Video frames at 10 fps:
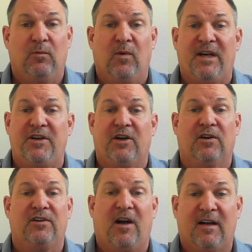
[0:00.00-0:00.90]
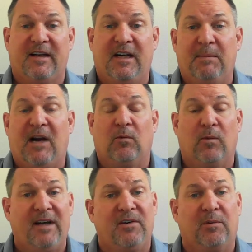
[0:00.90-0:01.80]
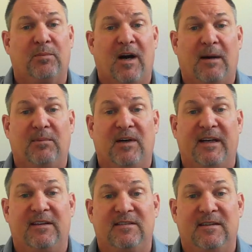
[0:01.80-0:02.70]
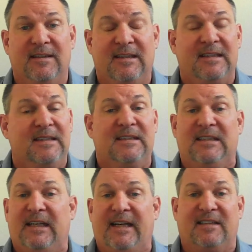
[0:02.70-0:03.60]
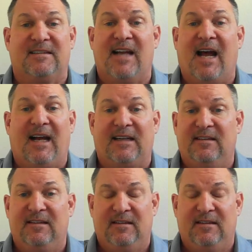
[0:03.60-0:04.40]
when you're talking about rental properties, it's not.